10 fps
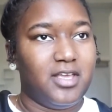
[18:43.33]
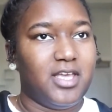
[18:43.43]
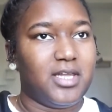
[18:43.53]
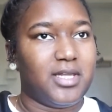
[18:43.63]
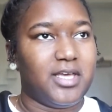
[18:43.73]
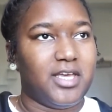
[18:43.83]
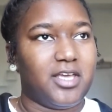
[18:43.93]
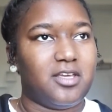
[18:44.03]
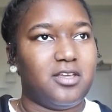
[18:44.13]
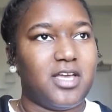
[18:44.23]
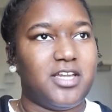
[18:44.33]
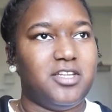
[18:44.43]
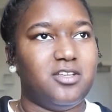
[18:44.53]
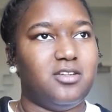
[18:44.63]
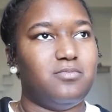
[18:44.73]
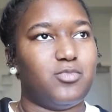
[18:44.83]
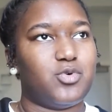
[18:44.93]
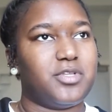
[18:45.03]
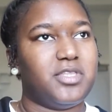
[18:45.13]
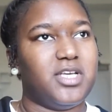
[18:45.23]
And like, I did
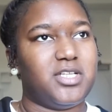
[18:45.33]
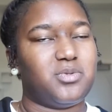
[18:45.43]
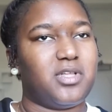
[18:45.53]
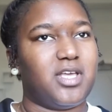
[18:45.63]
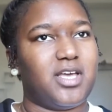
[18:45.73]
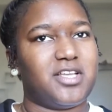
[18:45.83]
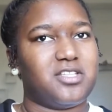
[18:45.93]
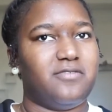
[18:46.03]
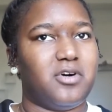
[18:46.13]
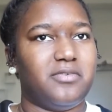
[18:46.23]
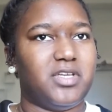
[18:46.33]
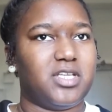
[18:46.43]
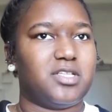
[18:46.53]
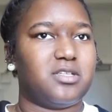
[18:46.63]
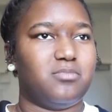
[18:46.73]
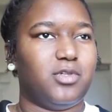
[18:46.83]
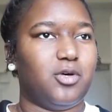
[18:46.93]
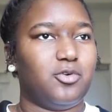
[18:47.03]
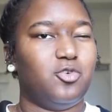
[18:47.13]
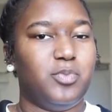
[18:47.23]
more things like, I guess, involving some
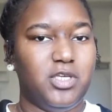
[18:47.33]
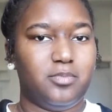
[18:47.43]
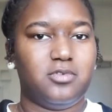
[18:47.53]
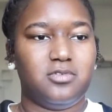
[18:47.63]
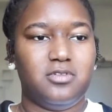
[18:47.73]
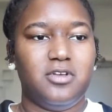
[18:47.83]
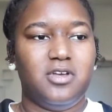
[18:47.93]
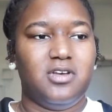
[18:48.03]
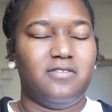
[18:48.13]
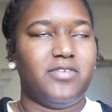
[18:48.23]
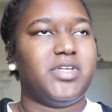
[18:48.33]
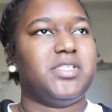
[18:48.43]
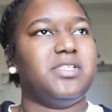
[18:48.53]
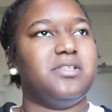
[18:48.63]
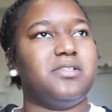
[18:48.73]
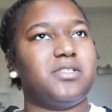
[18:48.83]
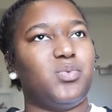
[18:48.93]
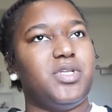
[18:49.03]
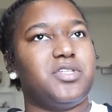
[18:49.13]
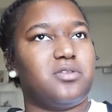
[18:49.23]
local people versus
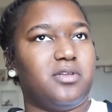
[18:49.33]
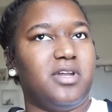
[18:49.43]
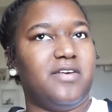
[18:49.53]
Switzerland.